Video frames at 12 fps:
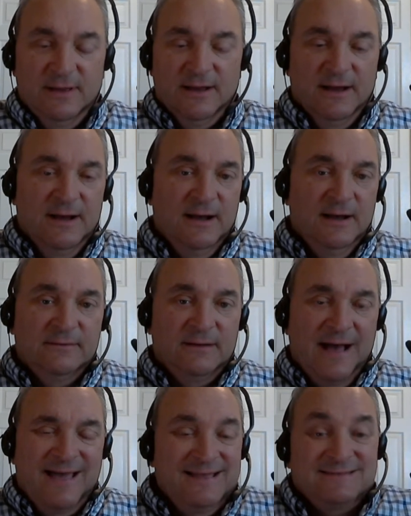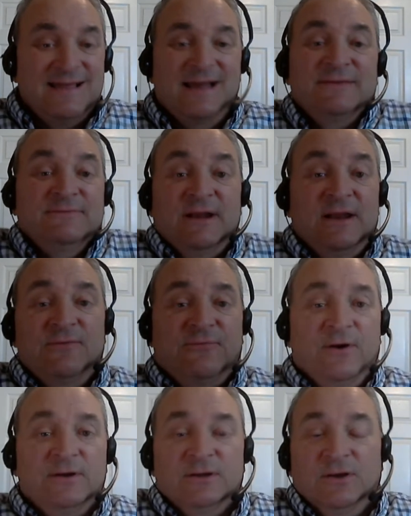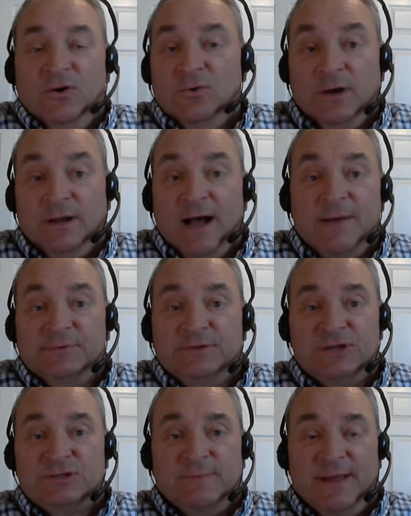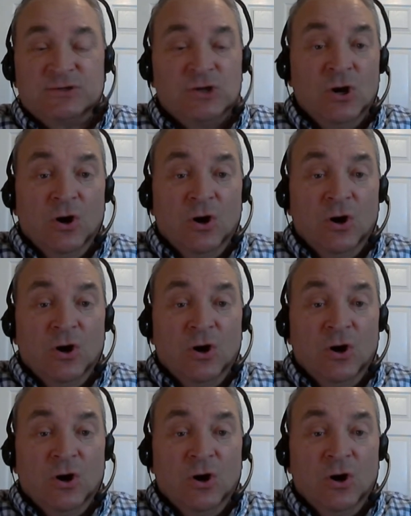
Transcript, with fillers: Uh, it's not even any fun to go to a competition match